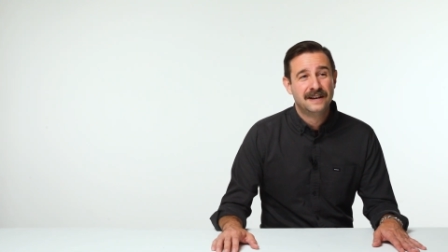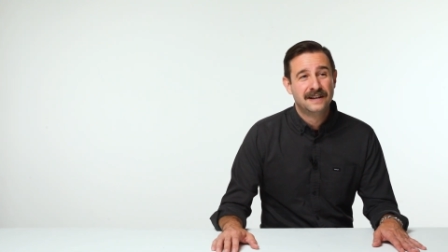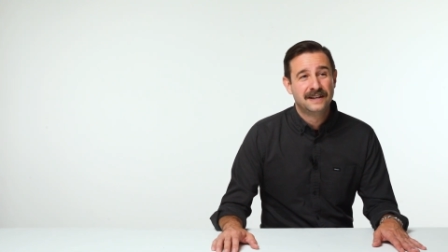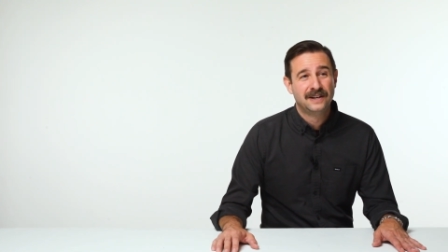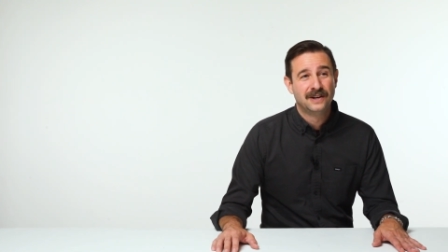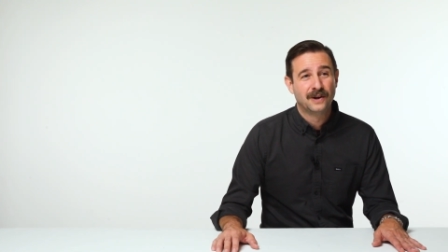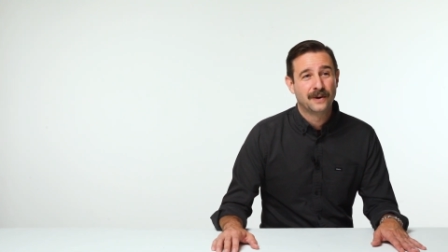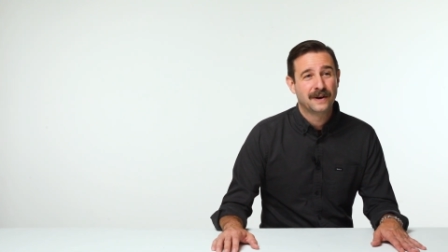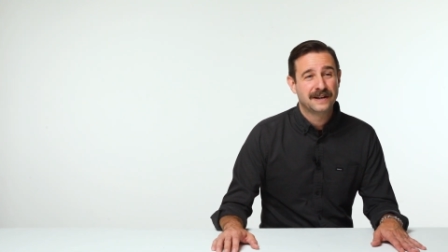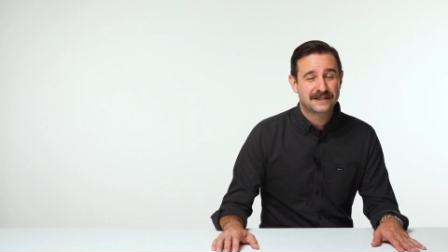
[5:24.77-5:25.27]

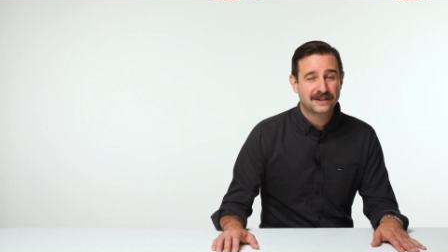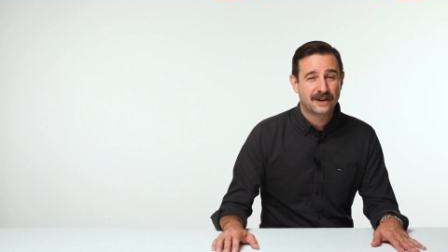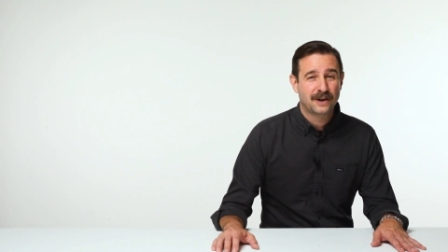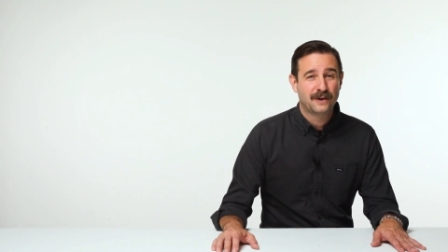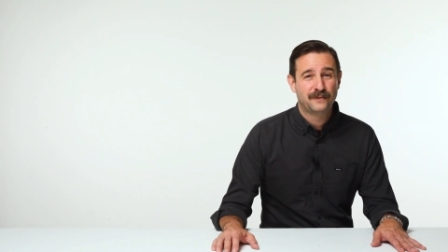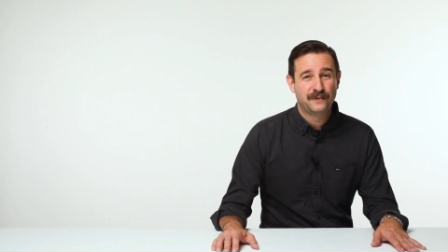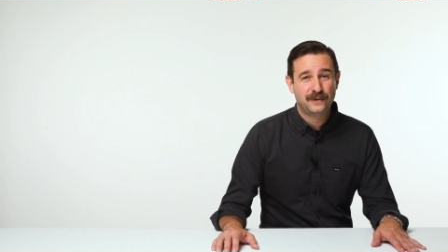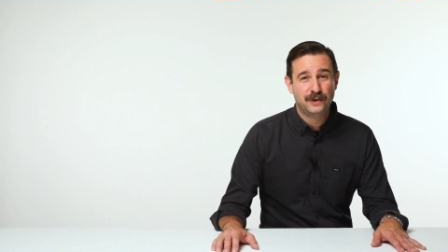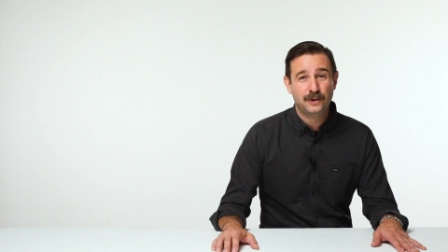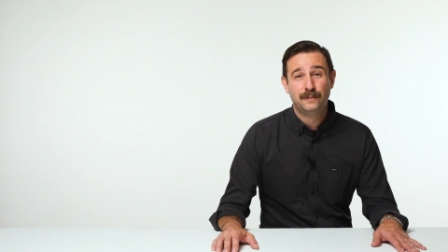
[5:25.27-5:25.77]
you know, I saw
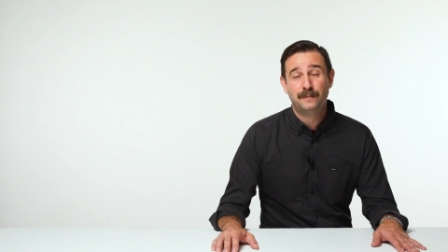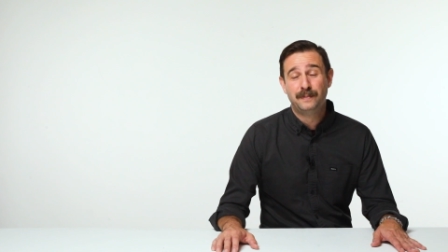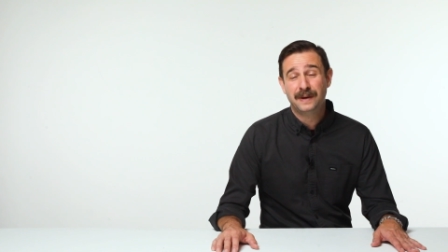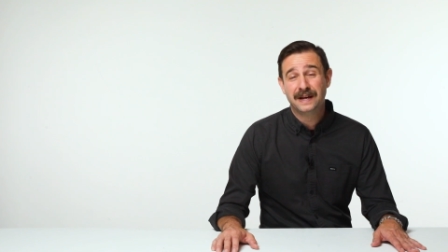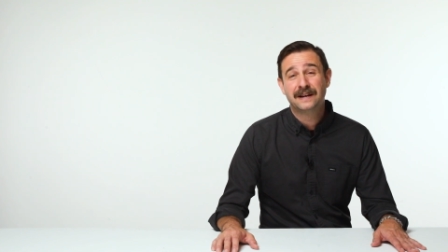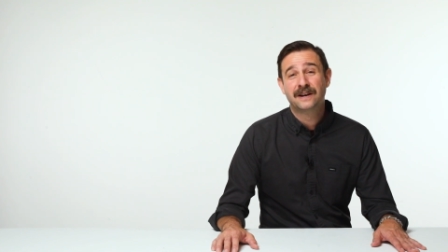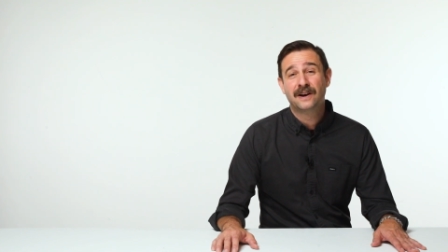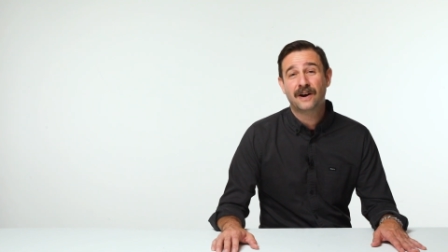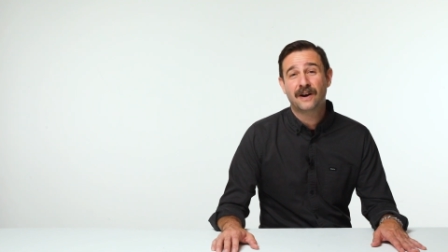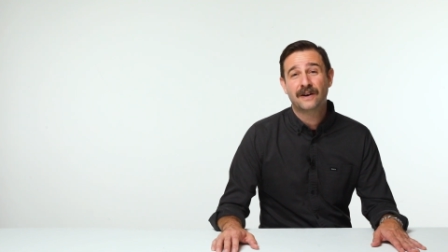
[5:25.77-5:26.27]
a few
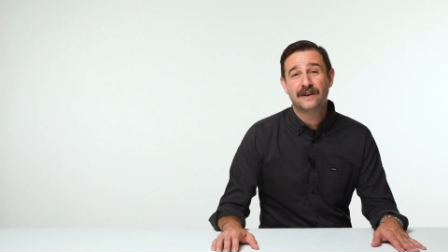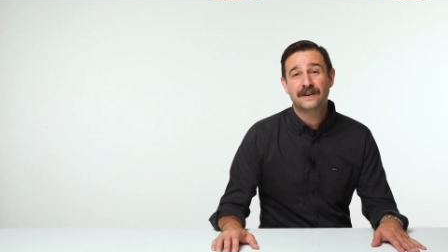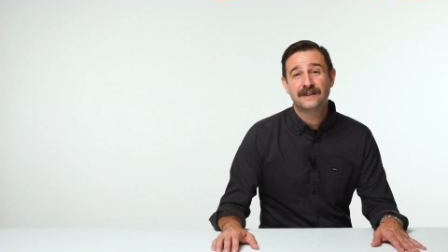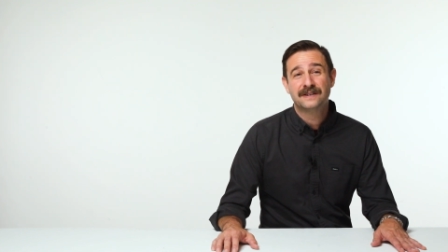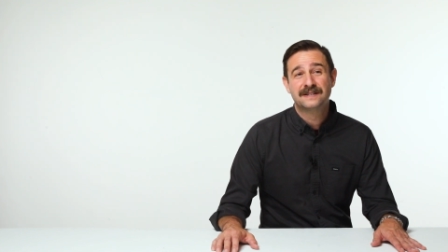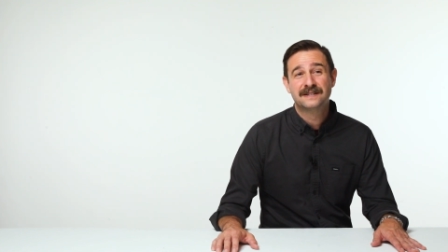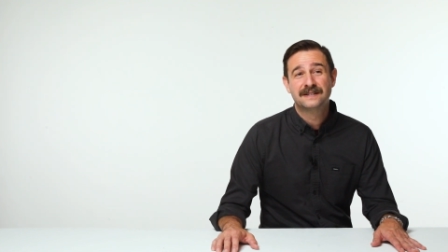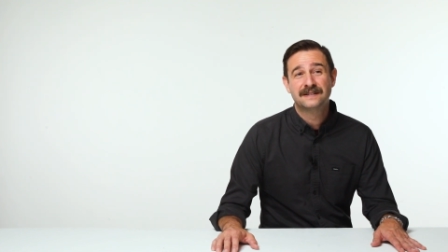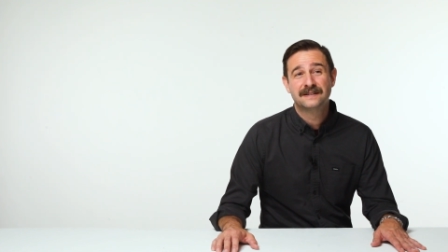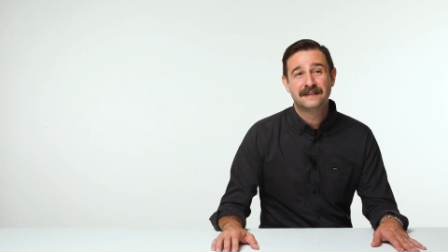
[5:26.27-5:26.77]
big
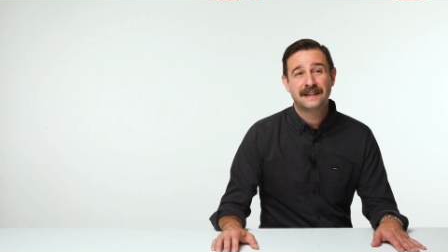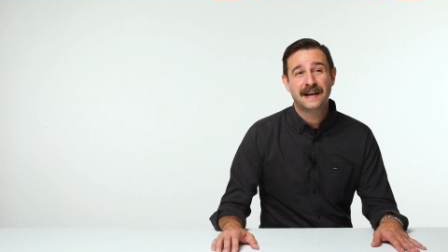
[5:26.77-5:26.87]
cards